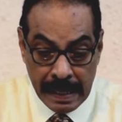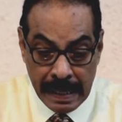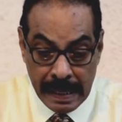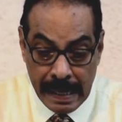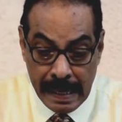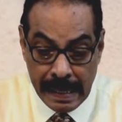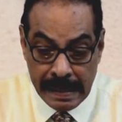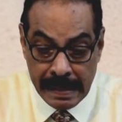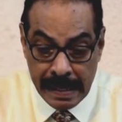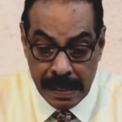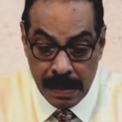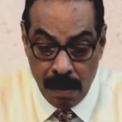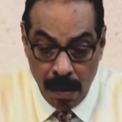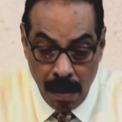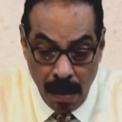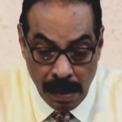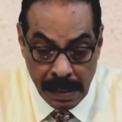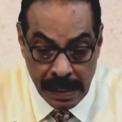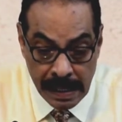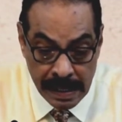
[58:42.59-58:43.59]
is an
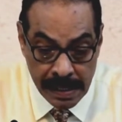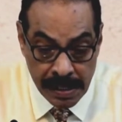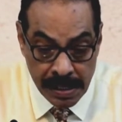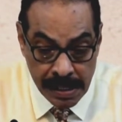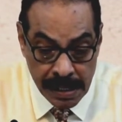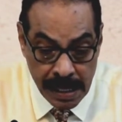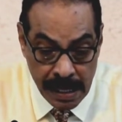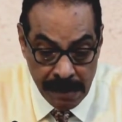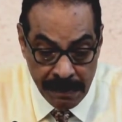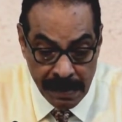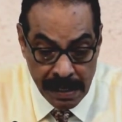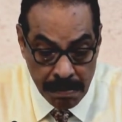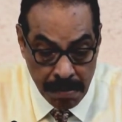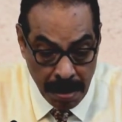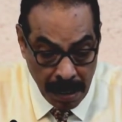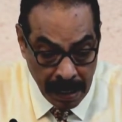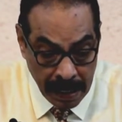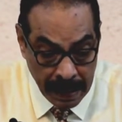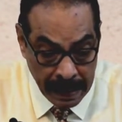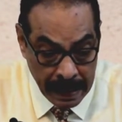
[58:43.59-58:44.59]
ordinance given
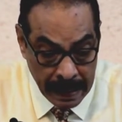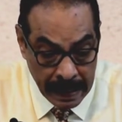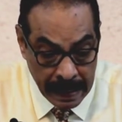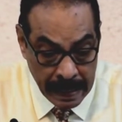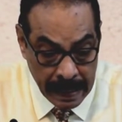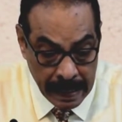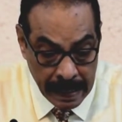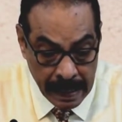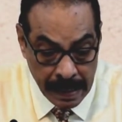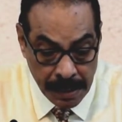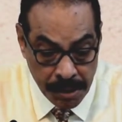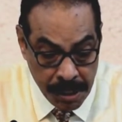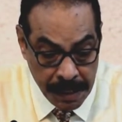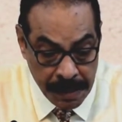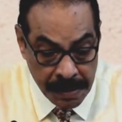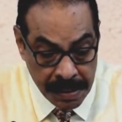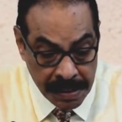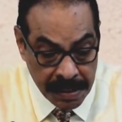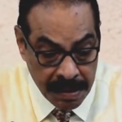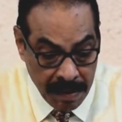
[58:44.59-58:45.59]
by
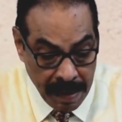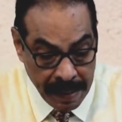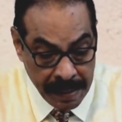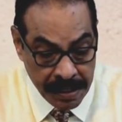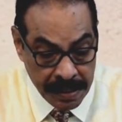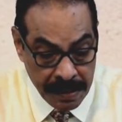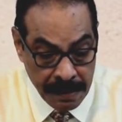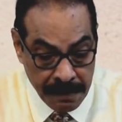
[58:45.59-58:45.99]
Jesus Christ.